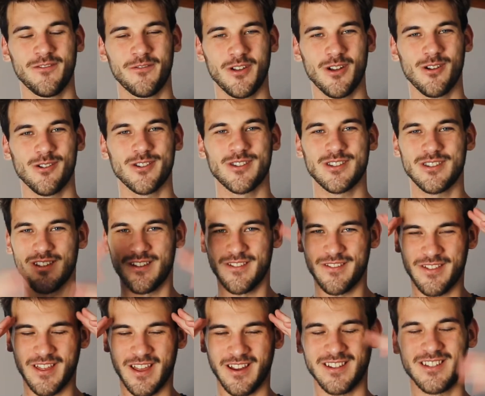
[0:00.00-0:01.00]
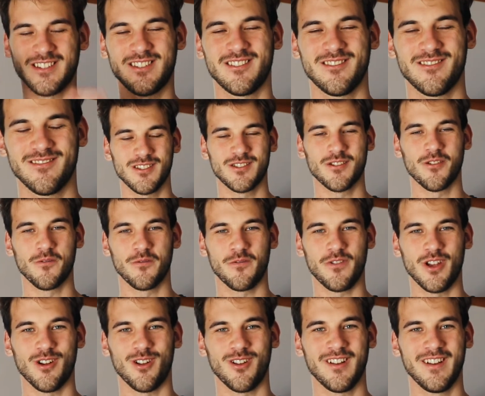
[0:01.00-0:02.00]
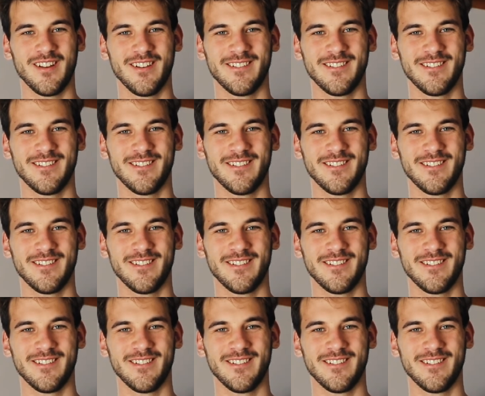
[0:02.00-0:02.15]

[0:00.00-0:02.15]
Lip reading: Feels, thinks. So feel.